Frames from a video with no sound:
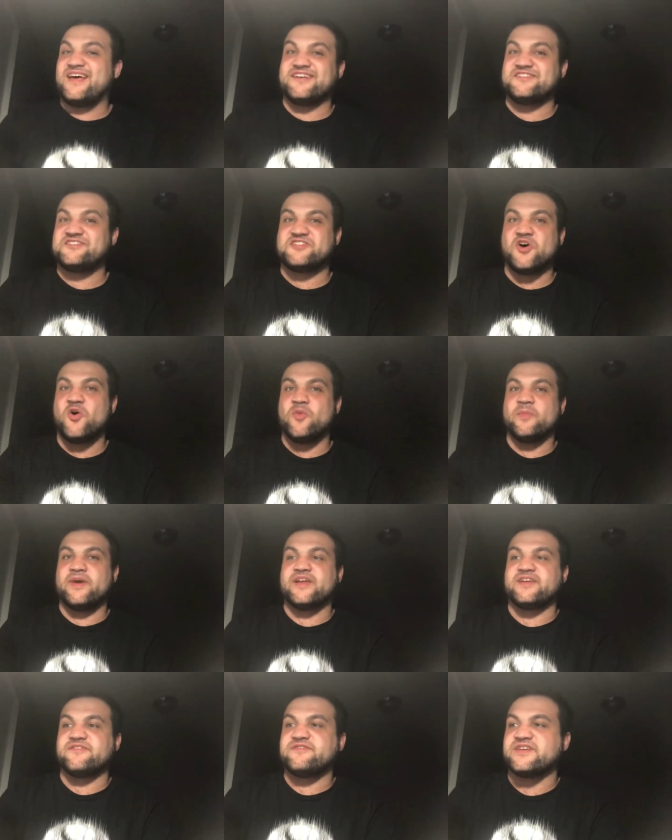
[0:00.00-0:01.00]
has so
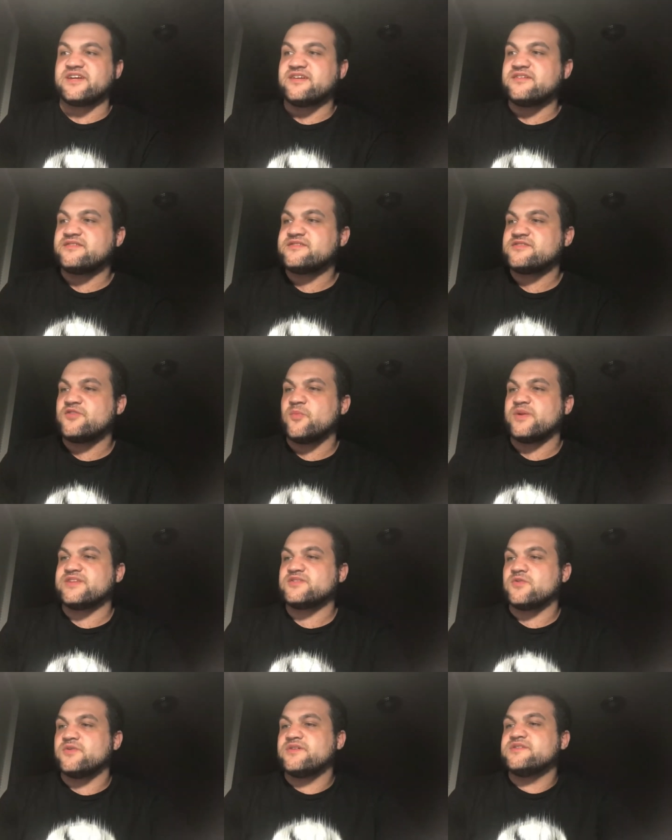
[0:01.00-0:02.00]
many figures, so many
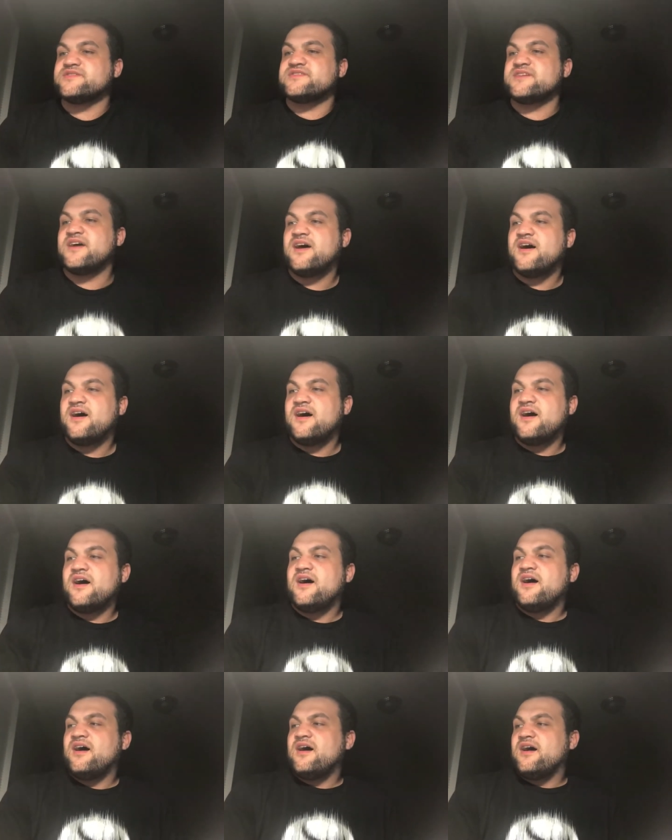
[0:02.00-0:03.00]
toys.
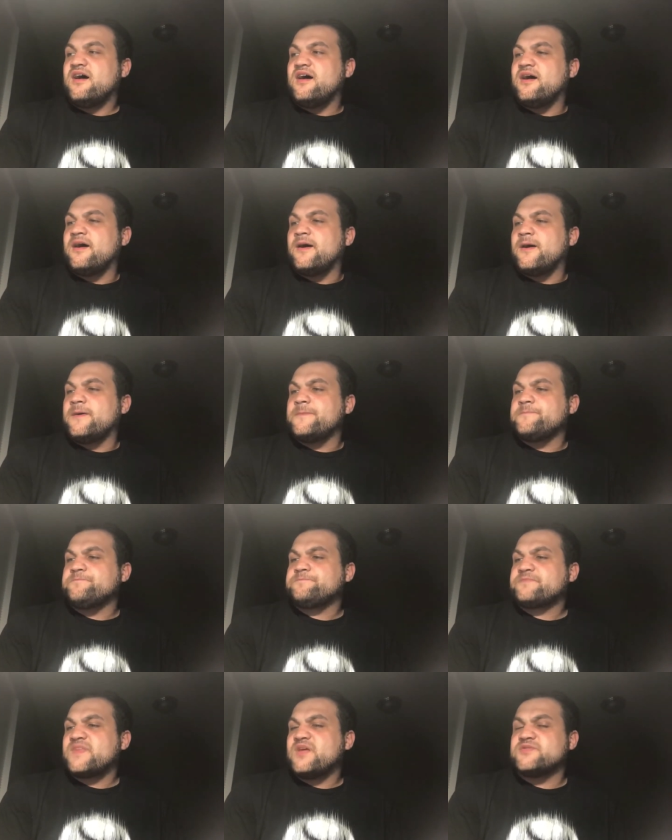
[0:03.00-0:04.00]
Um,
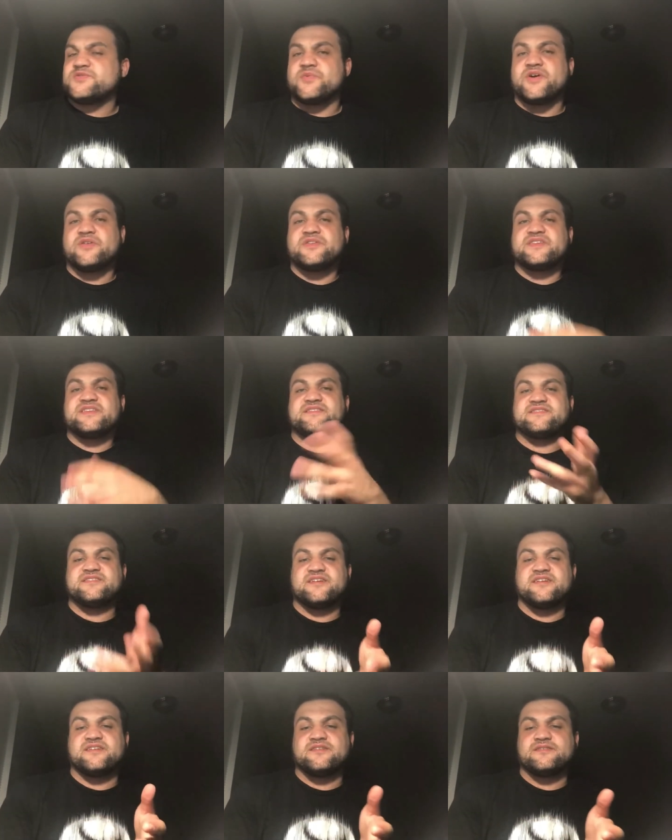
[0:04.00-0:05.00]
so we go to this
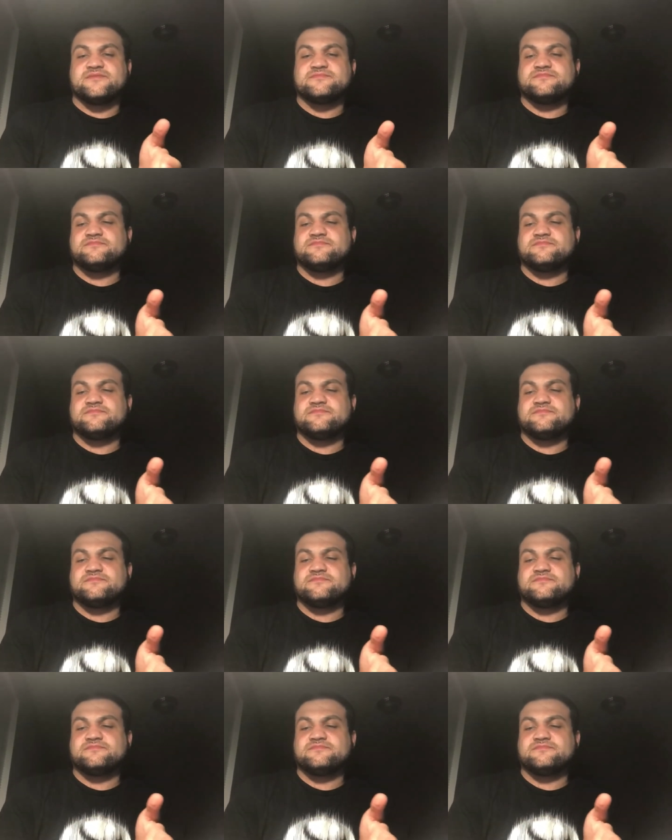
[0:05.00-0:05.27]
uh,